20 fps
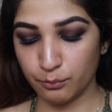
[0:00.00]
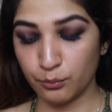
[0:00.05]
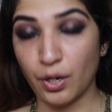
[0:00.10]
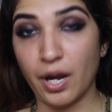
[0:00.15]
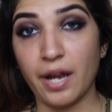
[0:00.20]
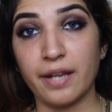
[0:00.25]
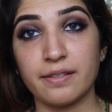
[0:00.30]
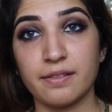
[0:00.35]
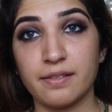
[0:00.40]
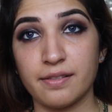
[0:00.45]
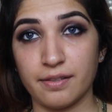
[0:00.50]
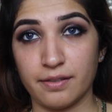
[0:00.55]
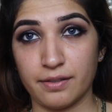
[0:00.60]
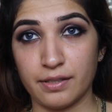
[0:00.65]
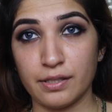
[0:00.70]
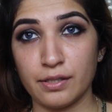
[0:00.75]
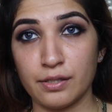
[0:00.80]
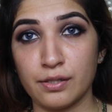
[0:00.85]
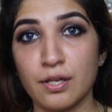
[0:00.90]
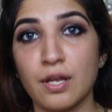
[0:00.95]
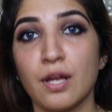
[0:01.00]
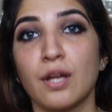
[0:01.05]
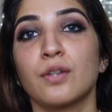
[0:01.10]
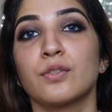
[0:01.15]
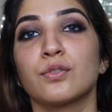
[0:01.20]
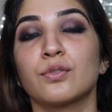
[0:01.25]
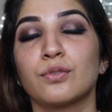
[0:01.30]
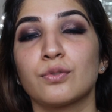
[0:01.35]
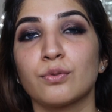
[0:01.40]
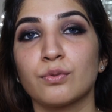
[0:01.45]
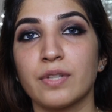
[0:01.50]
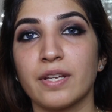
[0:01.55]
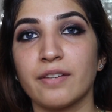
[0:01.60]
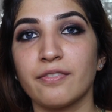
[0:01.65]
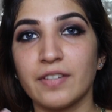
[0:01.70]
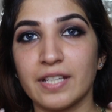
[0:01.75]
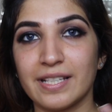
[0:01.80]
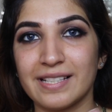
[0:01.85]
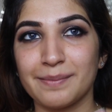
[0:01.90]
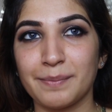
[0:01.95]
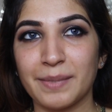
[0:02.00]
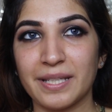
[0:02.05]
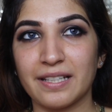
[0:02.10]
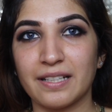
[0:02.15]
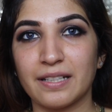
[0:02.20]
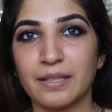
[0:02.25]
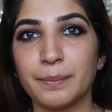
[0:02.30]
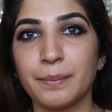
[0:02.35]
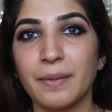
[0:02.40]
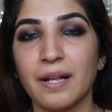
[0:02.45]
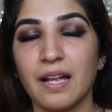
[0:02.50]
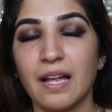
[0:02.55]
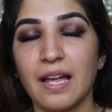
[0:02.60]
bra inserts to do their face makeup.